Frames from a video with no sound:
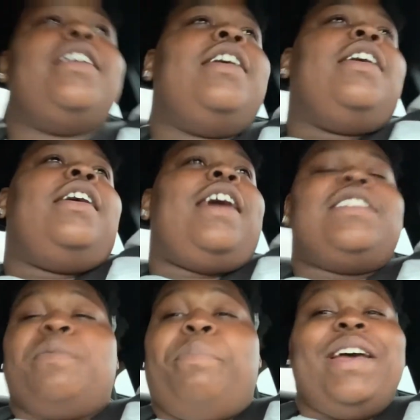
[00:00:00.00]
Got some
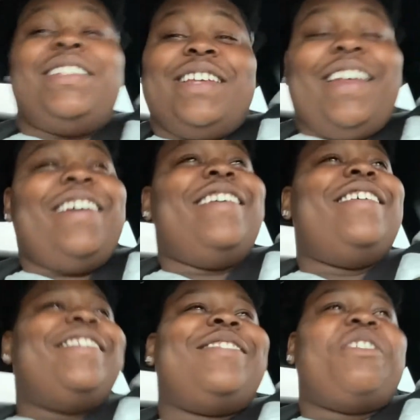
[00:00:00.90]
bets in the air,
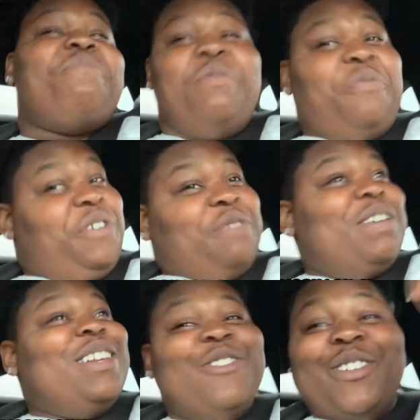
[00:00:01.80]
so people finna be
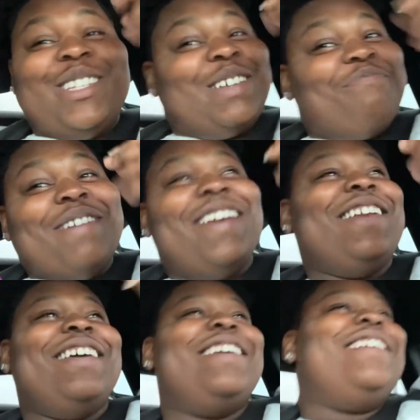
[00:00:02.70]
losing some money,
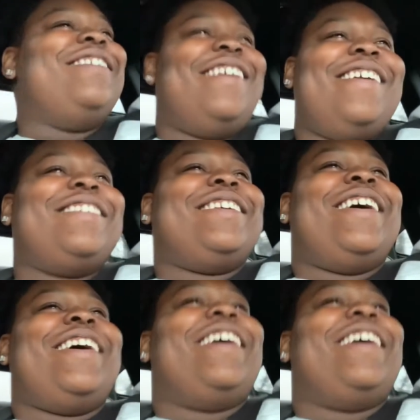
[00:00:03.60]
you know what I'm saying?